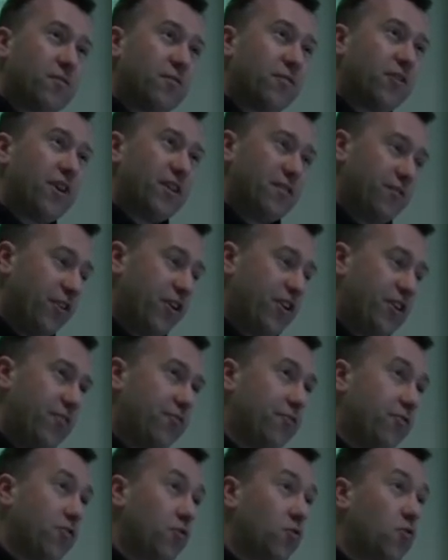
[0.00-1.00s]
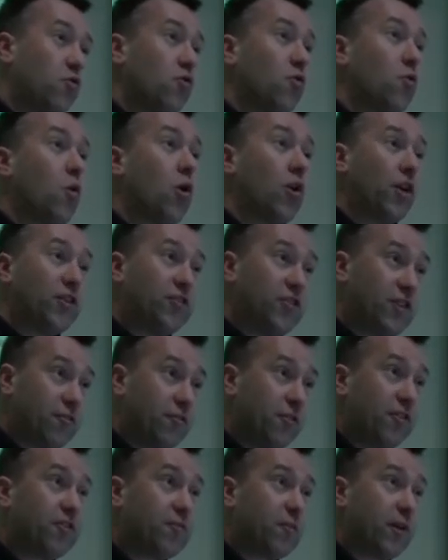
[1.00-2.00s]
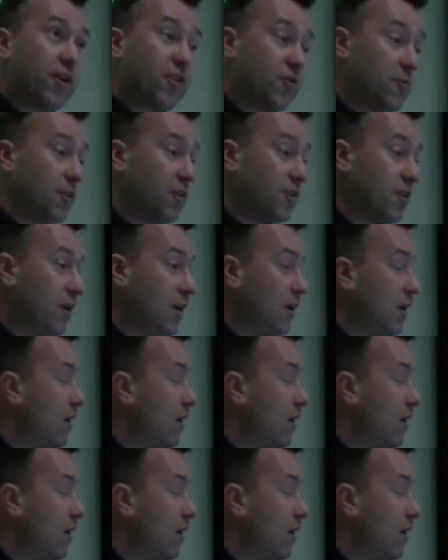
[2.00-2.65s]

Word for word: very, very different, or quality risk management.